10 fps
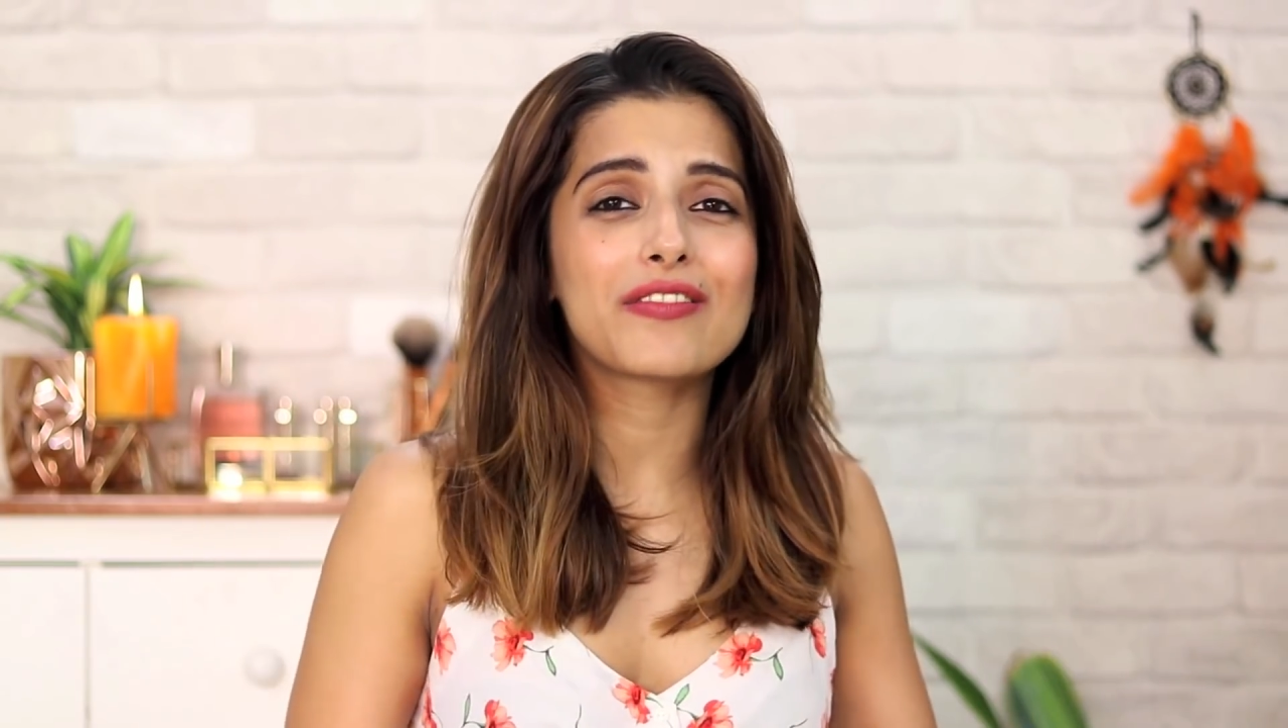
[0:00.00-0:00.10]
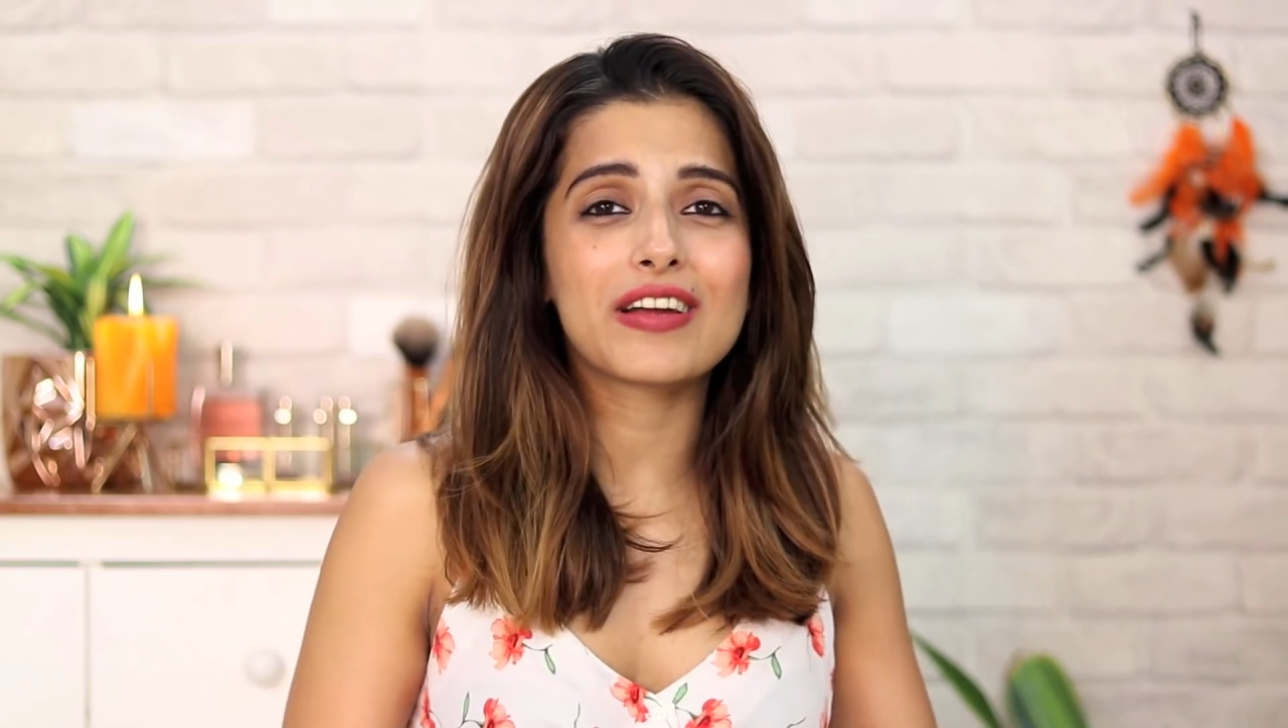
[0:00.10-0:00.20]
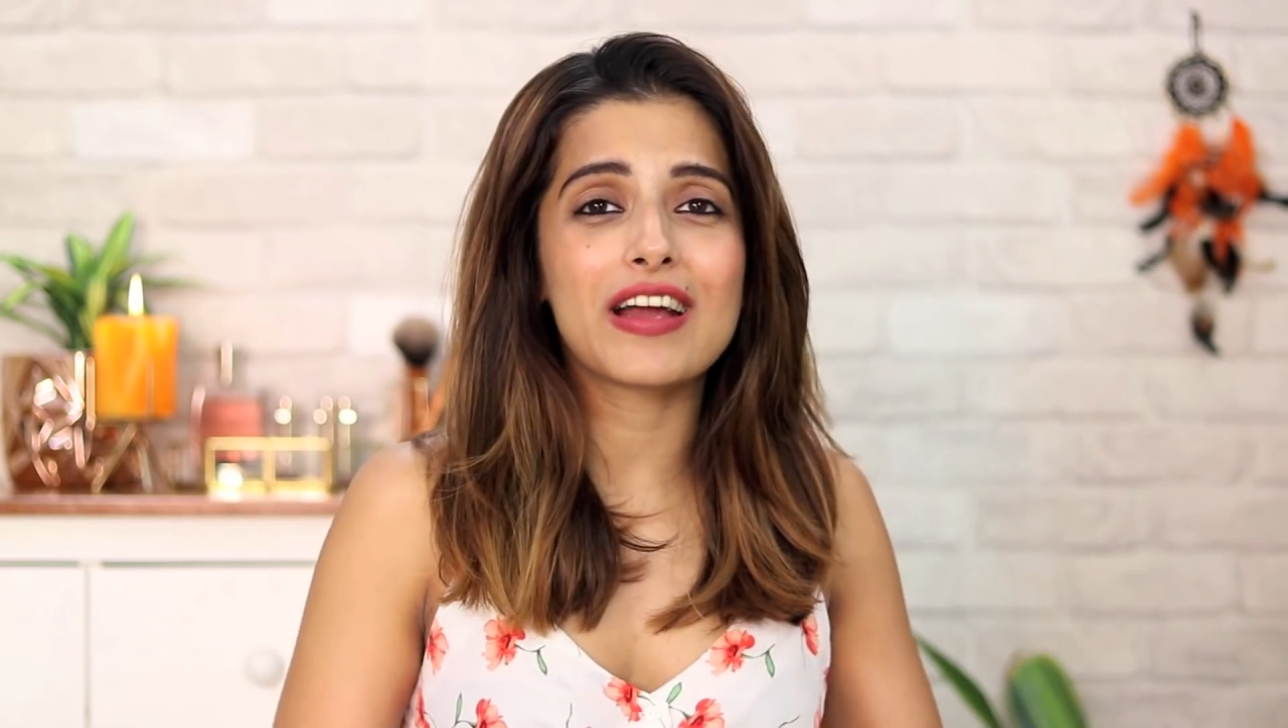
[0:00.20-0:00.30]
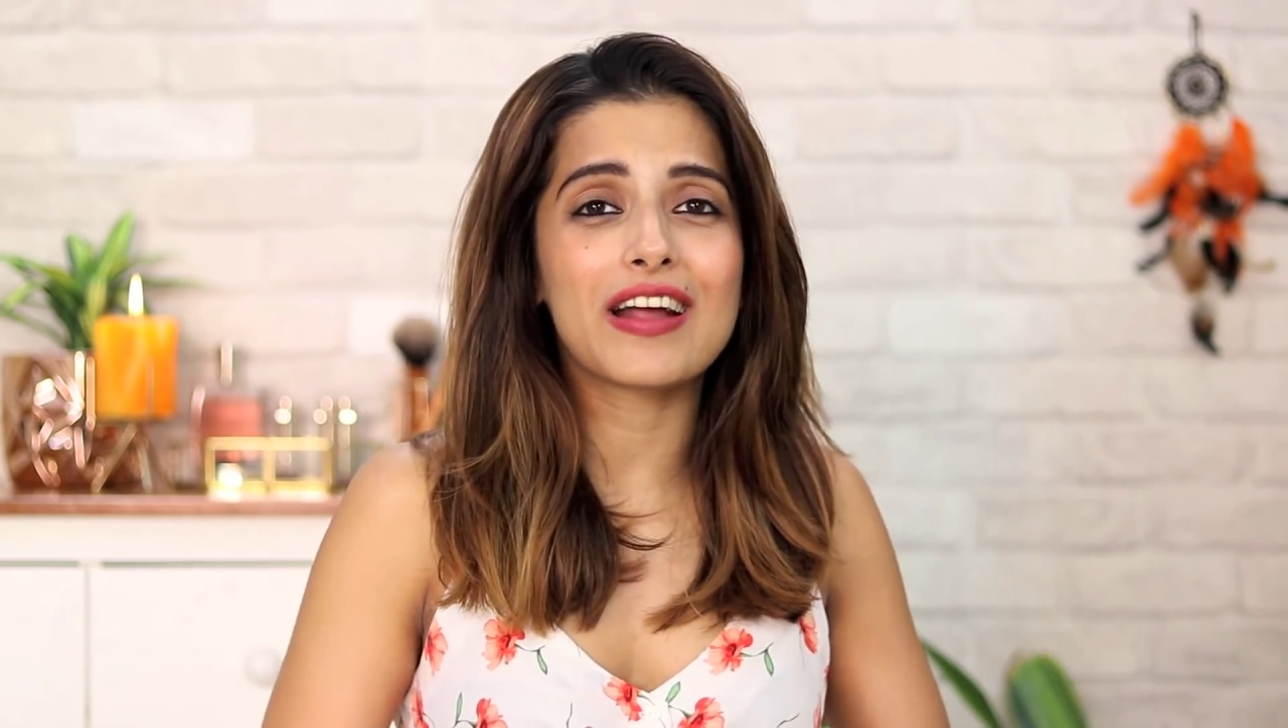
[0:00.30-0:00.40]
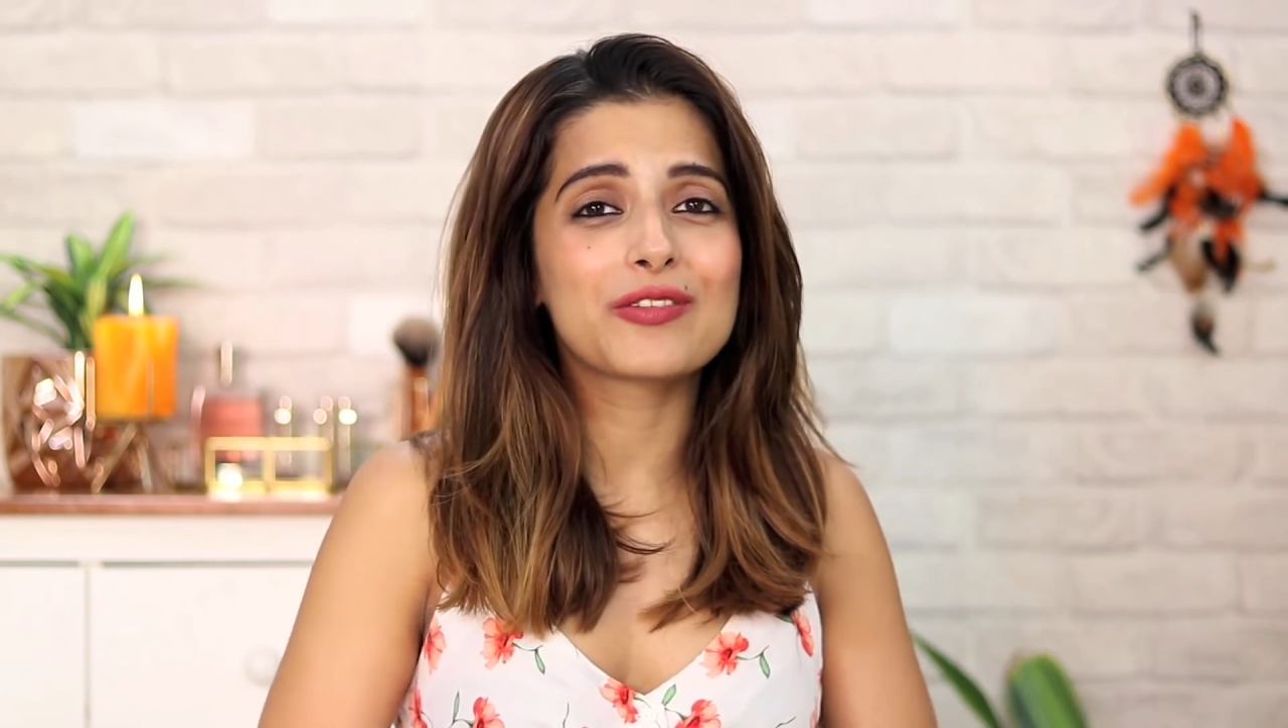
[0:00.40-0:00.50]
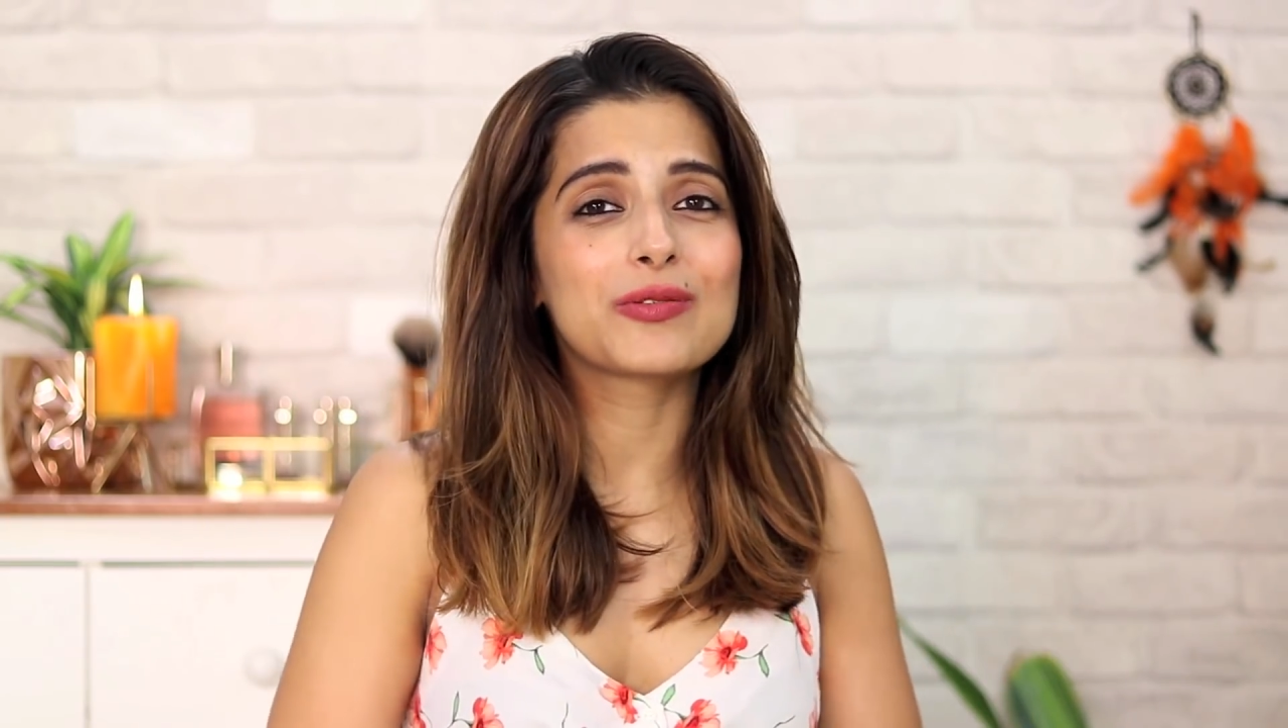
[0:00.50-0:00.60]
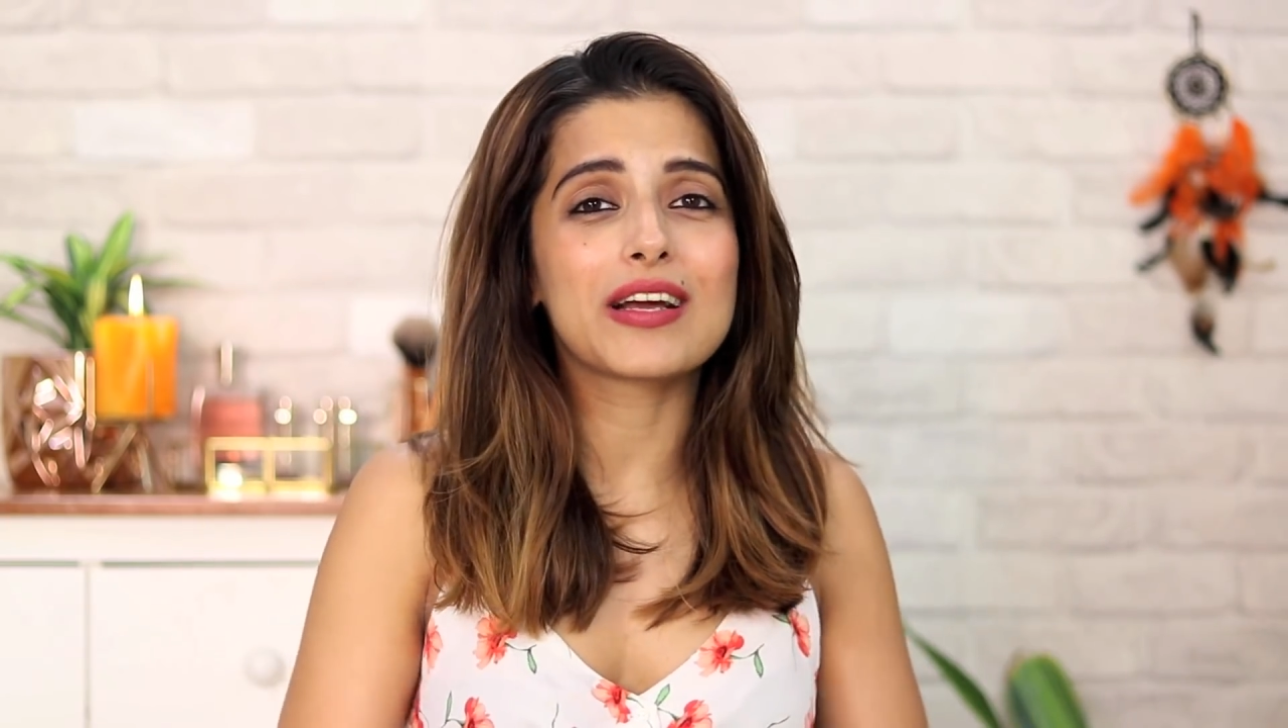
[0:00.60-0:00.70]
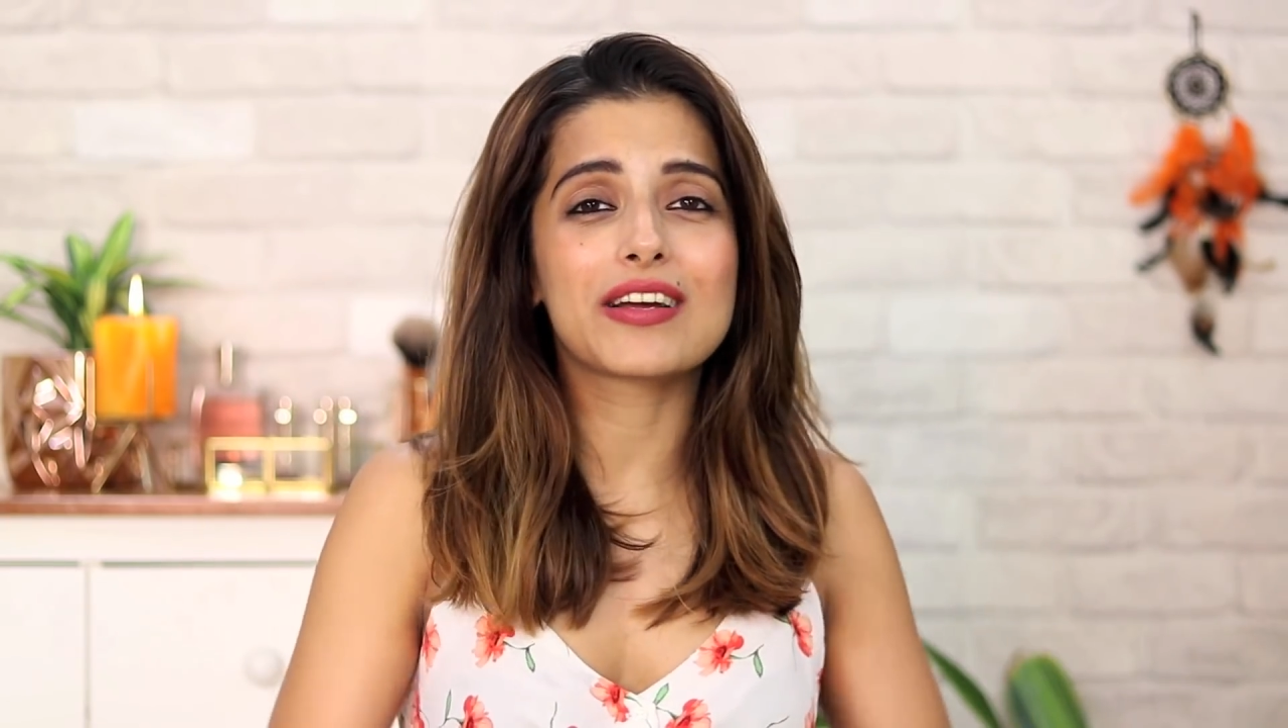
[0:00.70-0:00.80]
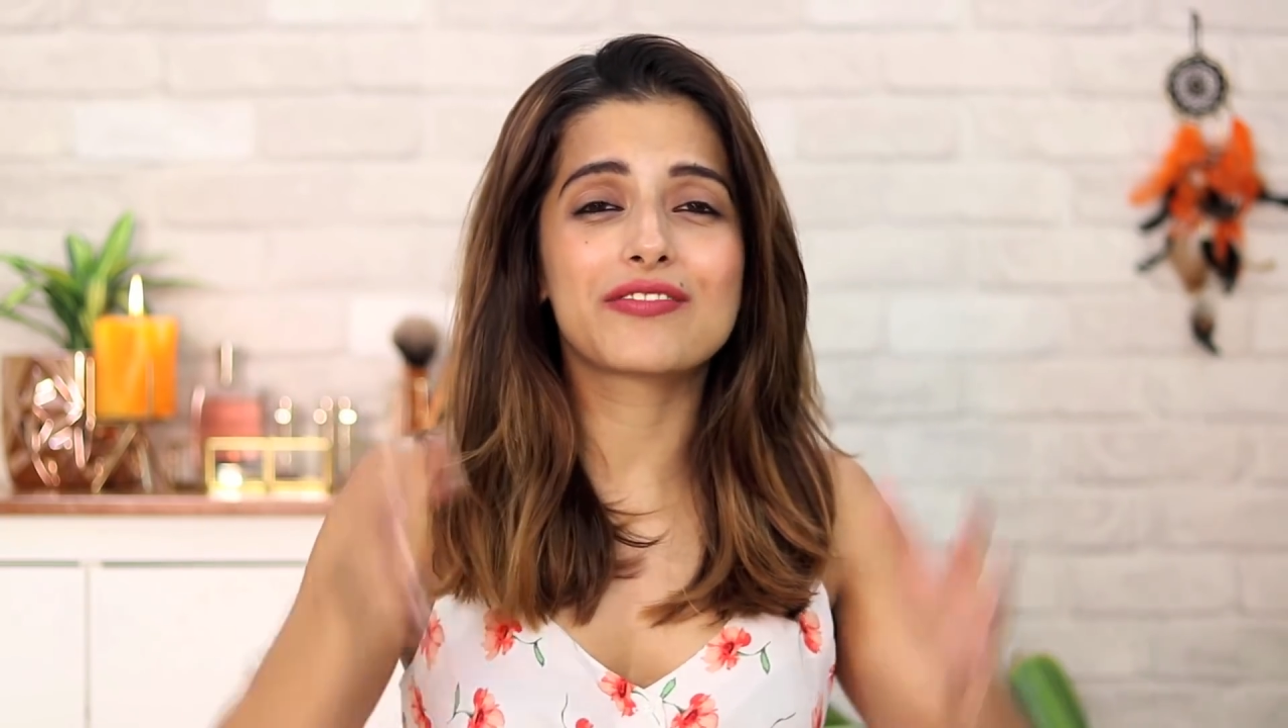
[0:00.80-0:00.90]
away and do like a